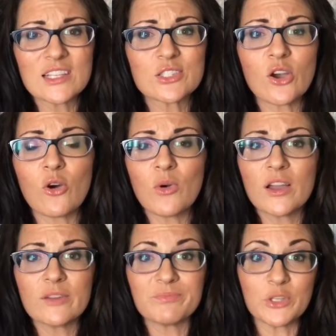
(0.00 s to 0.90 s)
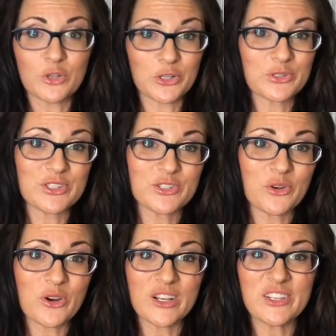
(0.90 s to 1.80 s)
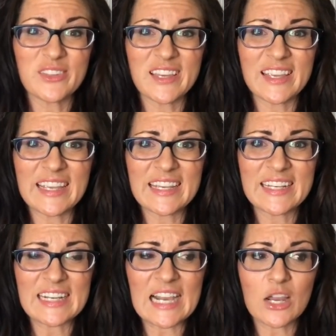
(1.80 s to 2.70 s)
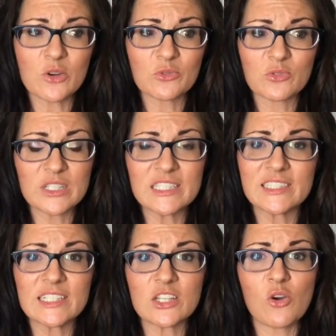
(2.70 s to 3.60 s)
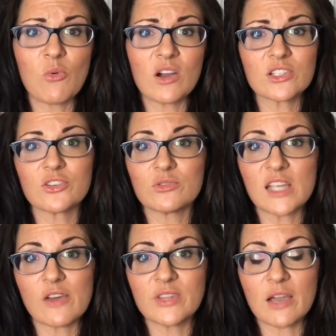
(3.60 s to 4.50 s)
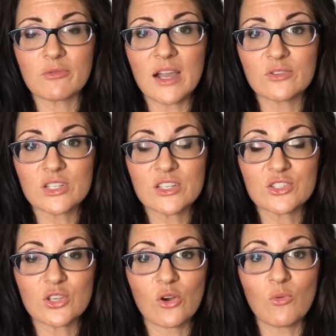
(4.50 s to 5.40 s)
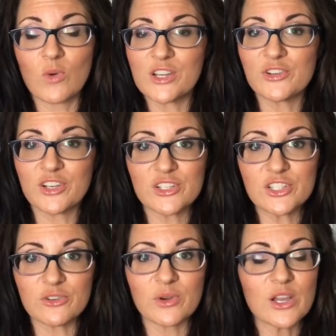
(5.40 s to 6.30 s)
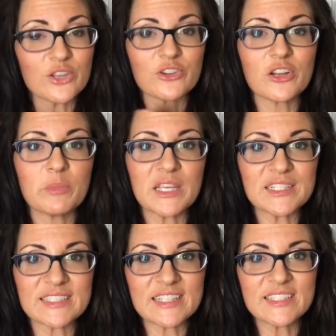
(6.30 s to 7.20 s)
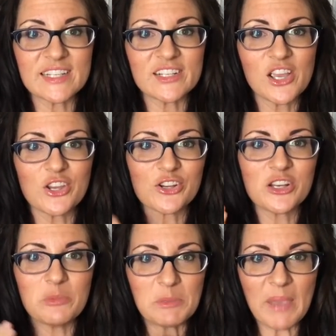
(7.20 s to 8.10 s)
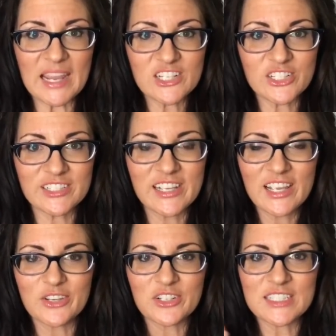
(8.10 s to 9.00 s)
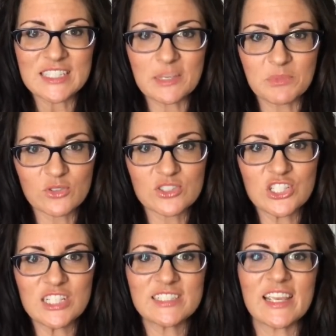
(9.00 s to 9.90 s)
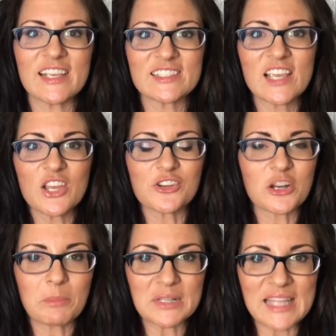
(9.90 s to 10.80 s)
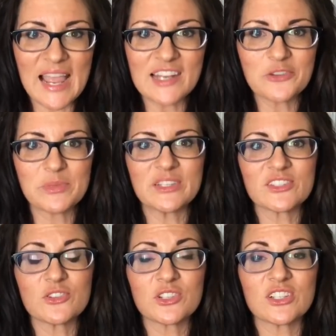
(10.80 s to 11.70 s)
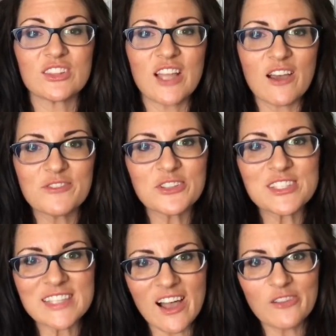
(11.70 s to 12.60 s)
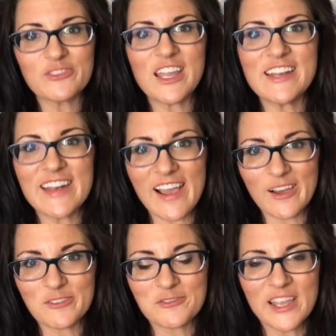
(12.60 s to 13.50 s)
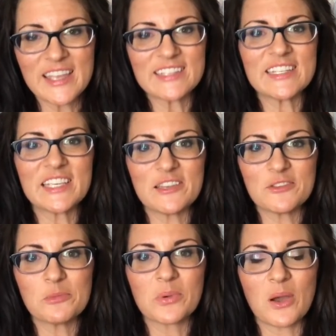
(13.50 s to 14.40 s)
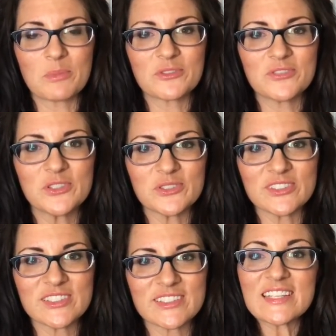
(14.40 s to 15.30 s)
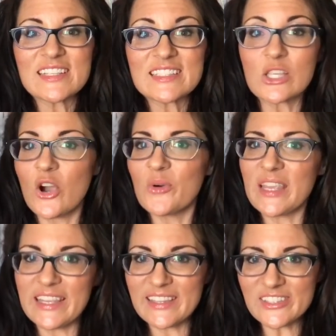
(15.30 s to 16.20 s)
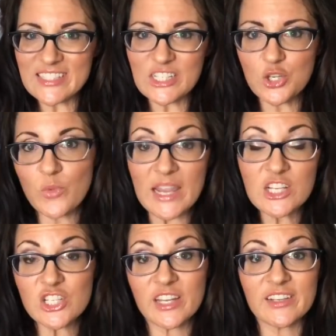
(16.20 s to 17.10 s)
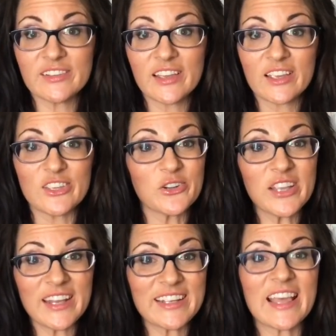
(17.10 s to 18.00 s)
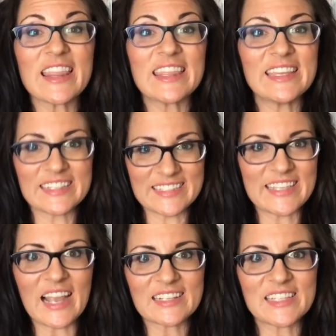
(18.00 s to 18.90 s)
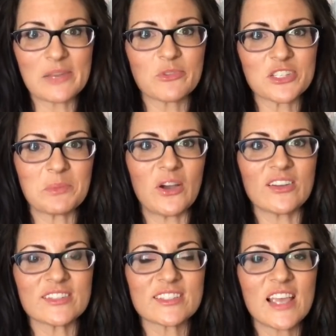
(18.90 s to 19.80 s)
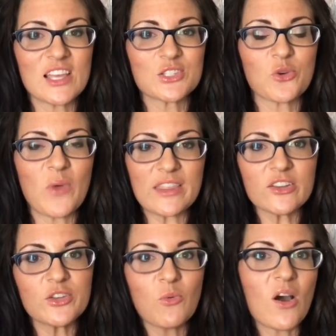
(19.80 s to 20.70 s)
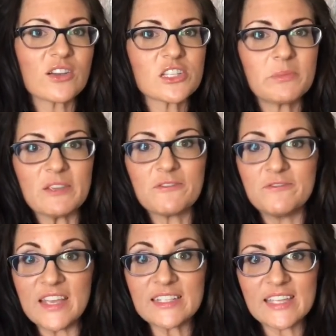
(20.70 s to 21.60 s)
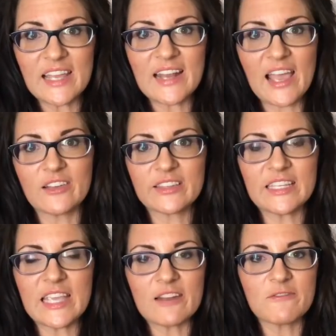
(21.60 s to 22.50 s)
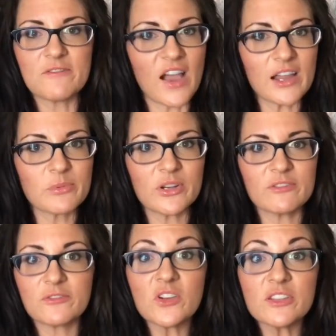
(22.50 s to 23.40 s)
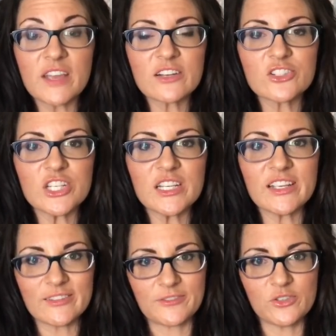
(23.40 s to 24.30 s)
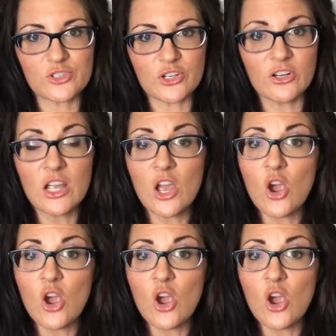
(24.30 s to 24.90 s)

So you close the door and you think, I really don't want to go down that route. So, what are you gonna do? You're gonna be consistent. You're gonna be patient. You're gonna skip those cheat days. You're gonna plan your meals. You're gonna love yourself enough to give you proper foods. So, either situation, you're getting the exact same response. So, whether you want to be fit and healthy and vibrant and full of energy in the future,